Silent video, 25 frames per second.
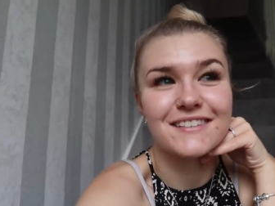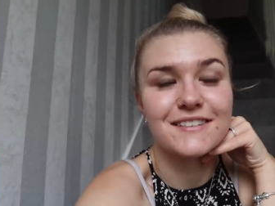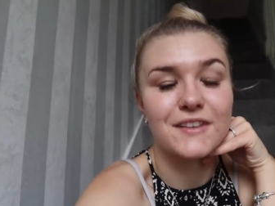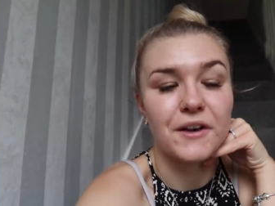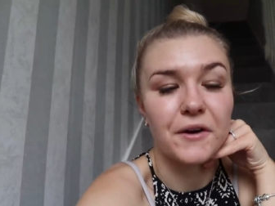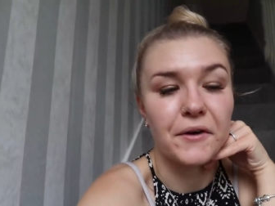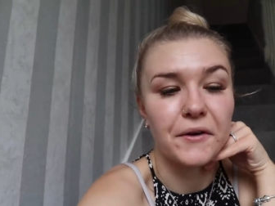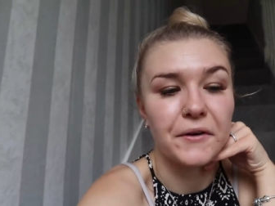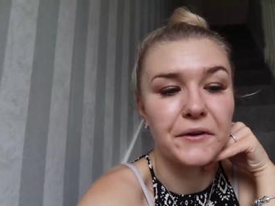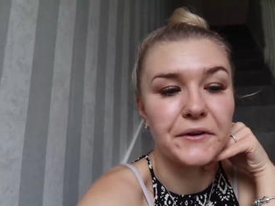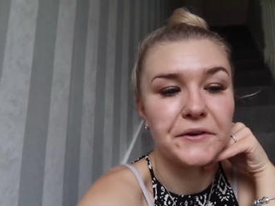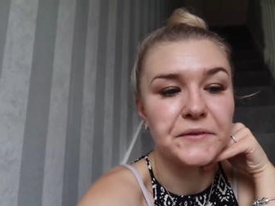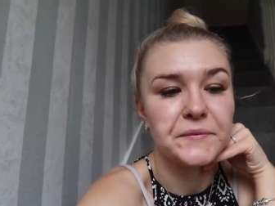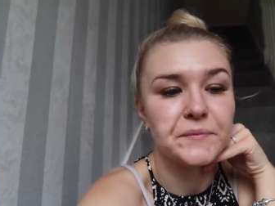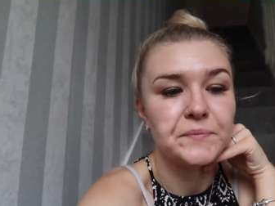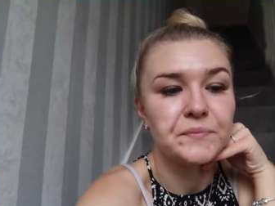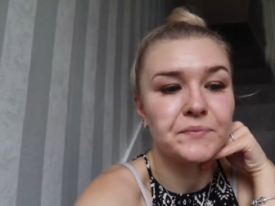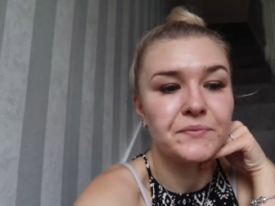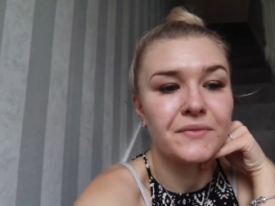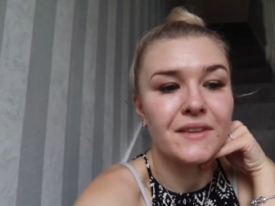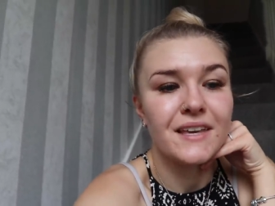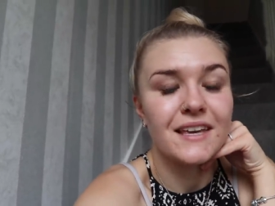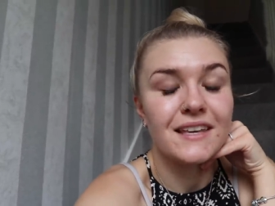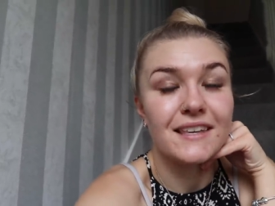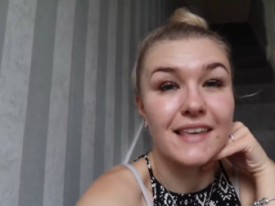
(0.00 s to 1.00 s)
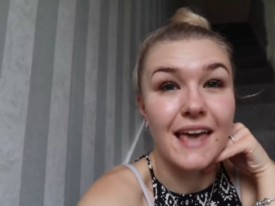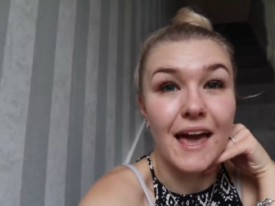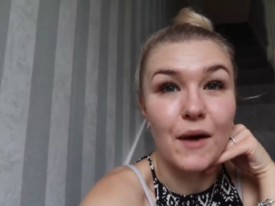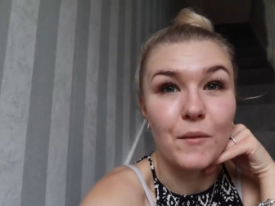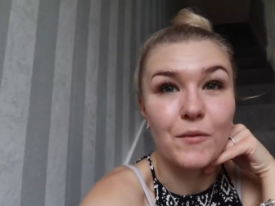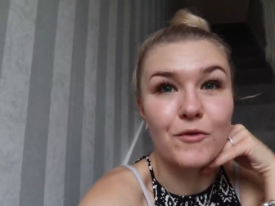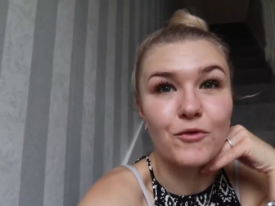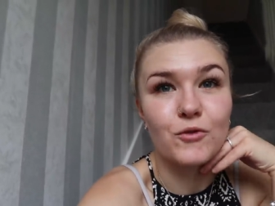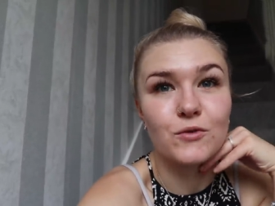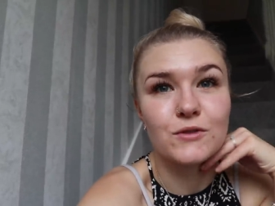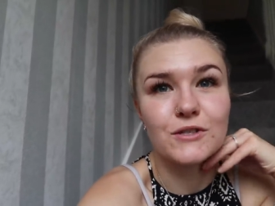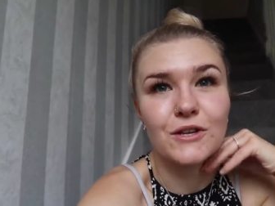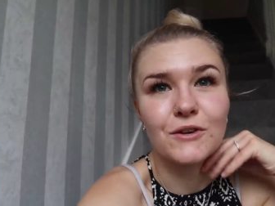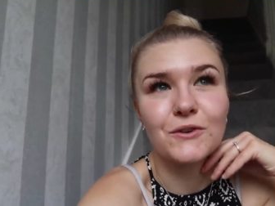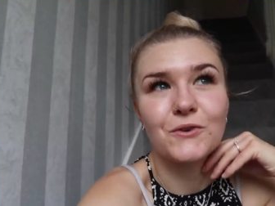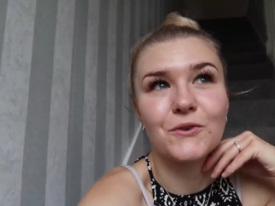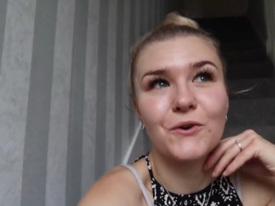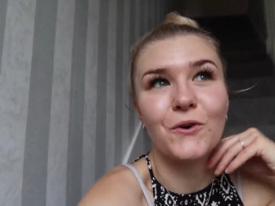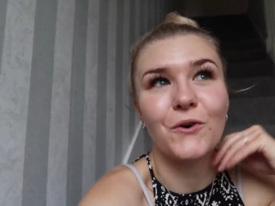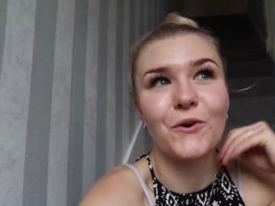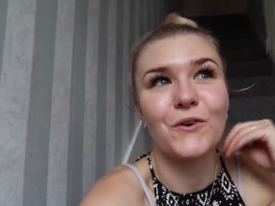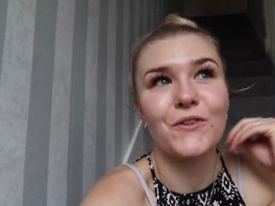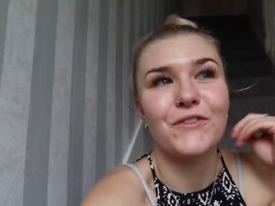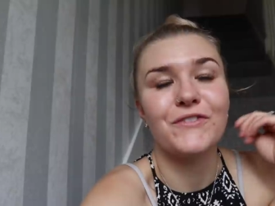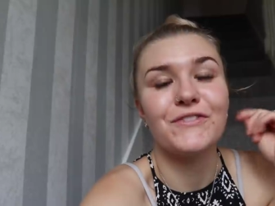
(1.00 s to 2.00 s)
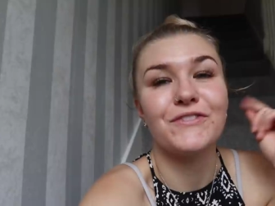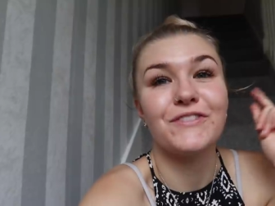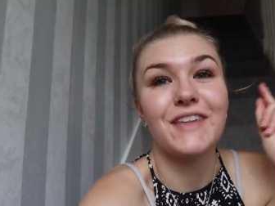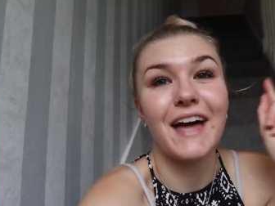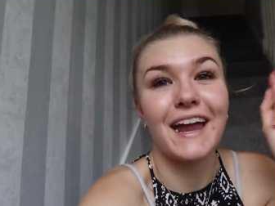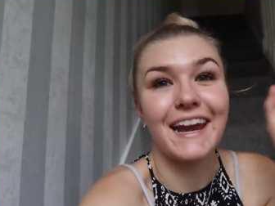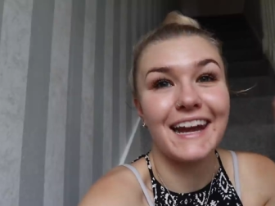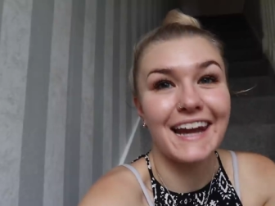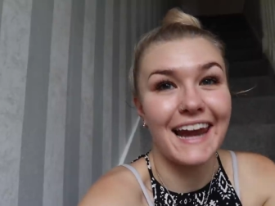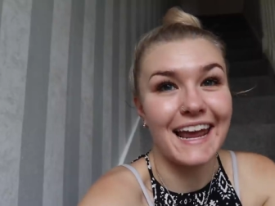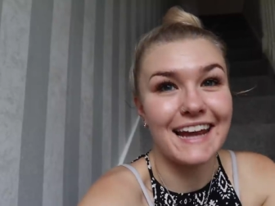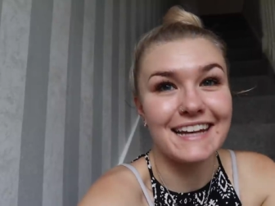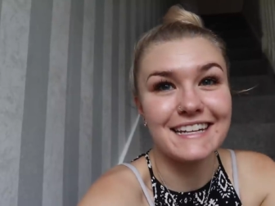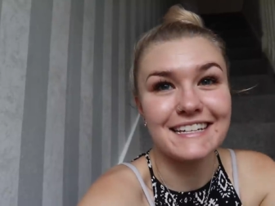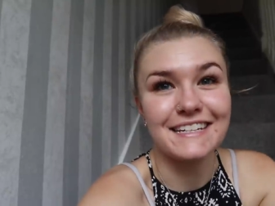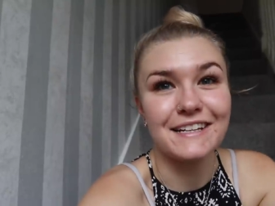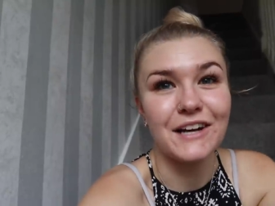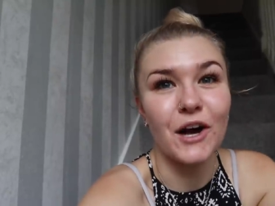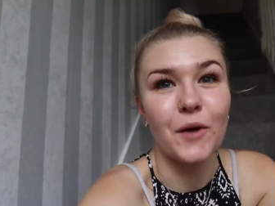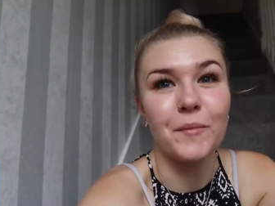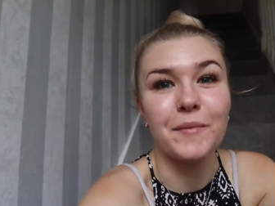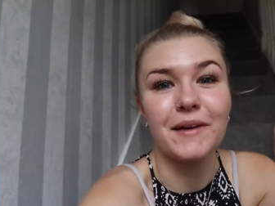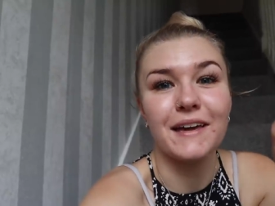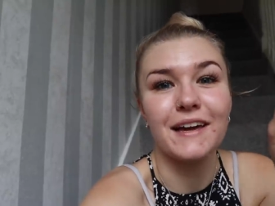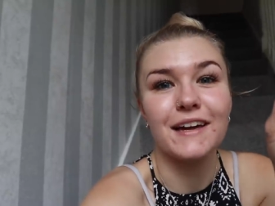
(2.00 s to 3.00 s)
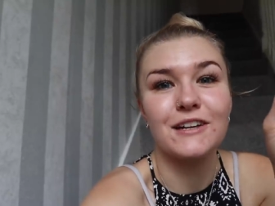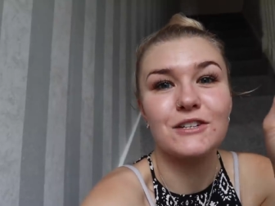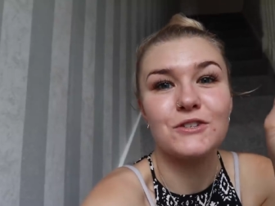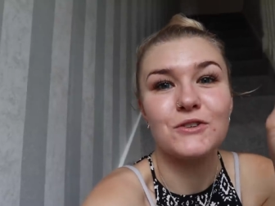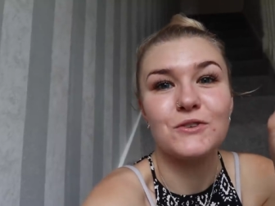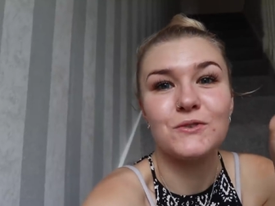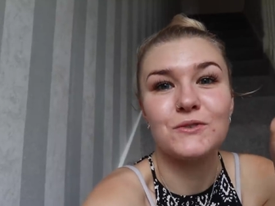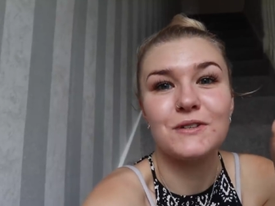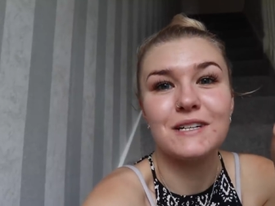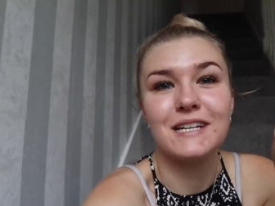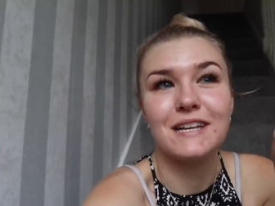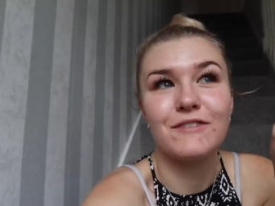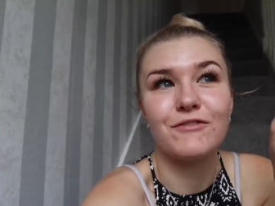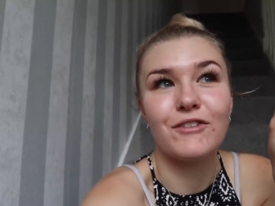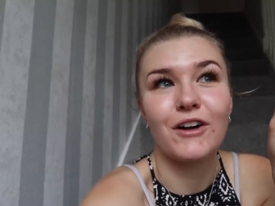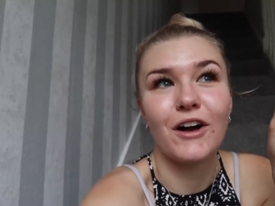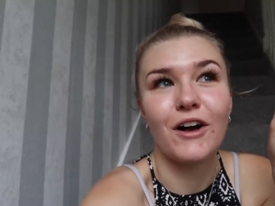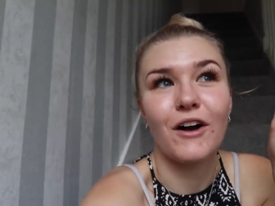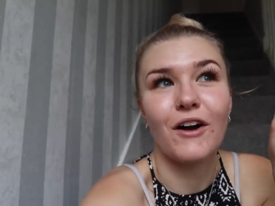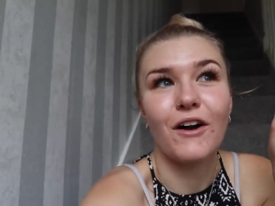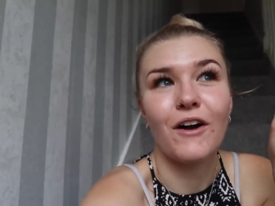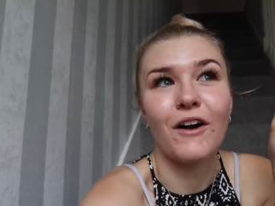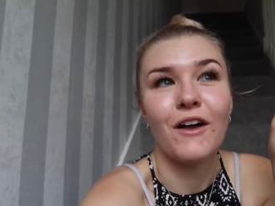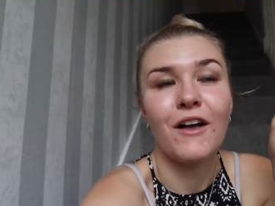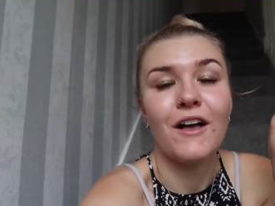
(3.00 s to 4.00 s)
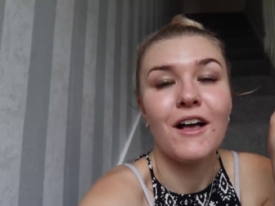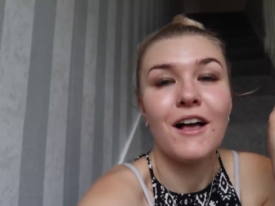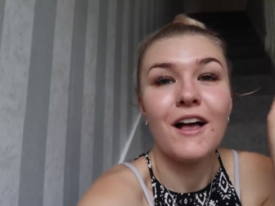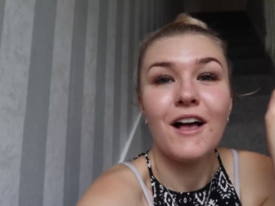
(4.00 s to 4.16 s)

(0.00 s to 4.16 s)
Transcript: So yeah, we've also got a lady coming to deliver